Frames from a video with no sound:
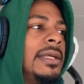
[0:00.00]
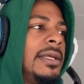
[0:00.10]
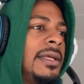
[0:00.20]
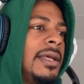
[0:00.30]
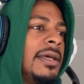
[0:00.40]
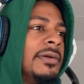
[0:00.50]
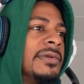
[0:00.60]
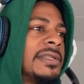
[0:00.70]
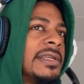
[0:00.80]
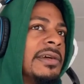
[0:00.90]

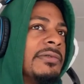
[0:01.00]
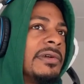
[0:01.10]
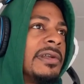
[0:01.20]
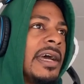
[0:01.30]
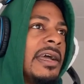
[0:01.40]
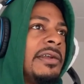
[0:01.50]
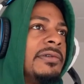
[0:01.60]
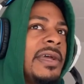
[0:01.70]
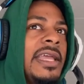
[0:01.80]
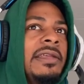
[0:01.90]
what's that word? I
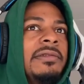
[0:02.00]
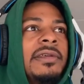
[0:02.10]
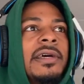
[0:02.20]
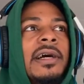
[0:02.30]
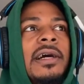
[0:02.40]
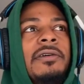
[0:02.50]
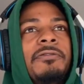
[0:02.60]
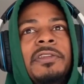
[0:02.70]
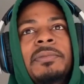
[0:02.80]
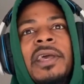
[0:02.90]
don't hate
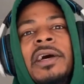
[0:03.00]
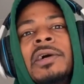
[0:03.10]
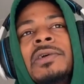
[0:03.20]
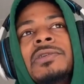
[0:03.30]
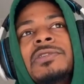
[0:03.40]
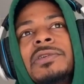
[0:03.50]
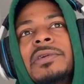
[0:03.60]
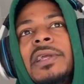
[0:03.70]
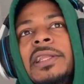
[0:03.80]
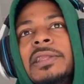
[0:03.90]
females
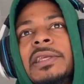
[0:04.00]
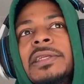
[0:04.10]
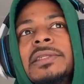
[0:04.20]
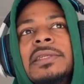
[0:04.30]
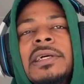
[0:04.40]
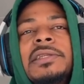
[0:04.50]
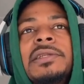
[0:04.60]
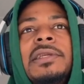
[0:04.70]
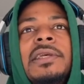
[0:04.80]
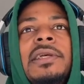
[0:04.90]
or anything as
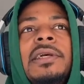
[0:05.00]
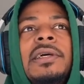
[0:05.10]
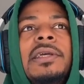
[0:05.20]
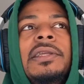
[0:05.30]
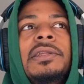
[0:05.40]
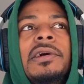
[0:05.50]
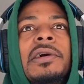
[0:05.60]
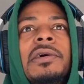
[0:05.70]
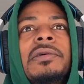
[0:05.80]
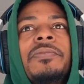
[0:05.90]
such. You
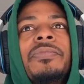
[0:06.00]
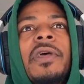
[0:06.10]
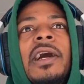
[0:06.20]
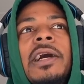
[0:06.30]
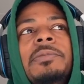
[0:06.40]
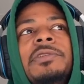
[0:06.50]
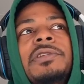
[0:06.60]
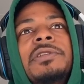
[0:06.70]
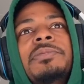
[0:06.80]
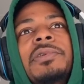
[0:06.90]
know, I'm
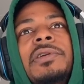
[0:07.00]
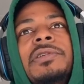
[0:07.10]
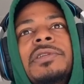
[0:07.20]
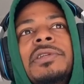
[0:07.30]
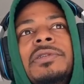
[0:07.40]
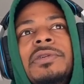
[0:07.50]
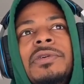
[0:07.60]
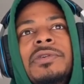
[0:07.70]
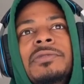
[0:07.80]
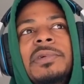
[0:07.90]
just a person
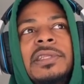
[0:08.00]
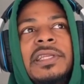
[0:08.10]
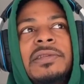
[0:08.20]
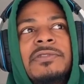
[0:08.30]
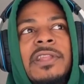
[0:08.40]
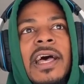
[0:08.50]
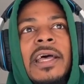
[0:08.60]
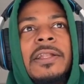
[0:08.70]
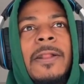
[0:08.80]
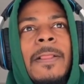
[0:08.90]
who believes
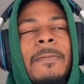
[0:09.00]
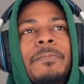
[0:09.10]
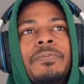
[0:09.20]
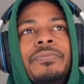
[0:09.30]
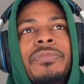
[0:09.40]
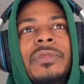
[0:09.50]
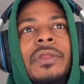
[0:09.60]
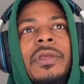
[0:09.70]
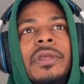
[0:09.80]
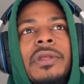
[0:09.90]
that,
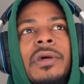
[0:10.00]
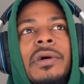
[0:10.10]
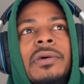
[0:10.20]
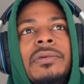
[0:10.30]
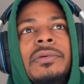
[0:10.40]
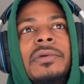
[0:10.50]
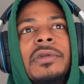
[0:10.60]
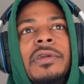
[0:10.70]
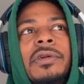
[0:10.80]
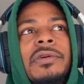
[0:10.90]
you know,
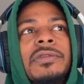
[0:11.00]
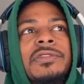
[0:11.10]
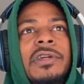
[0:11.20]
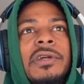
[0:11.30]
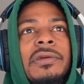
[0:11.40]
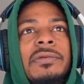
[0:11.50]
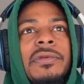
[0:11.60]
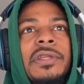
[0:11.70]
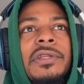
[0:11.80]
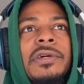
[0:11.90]
girls are,
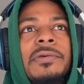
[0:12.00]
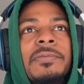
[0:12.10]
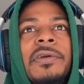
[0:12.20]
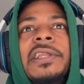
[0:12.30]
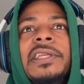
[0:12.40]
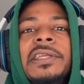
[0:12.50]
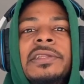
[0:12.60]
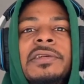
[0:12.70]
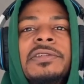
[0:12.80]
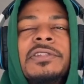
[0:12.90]
you know, pretty,
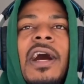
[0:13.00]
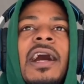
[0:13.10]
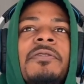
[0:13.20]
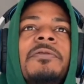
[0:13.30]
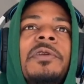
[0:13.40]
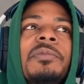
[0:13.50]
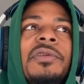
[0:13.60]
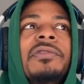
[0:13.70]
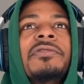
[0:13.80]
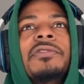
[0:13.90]
they're soft, they're
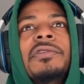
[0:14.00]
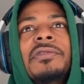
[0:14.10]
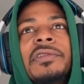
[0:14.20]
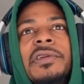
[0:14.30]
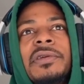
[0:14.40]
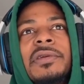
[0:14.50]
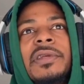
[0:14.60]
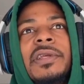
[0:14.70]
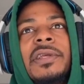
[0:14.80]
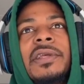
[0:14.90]
beautiful, they're
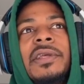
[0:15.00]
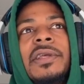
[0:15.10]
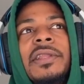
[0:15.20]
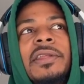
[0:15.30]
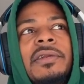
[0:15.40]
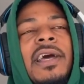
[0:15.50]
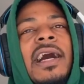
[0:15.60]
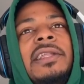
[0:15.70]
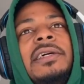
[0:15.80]
not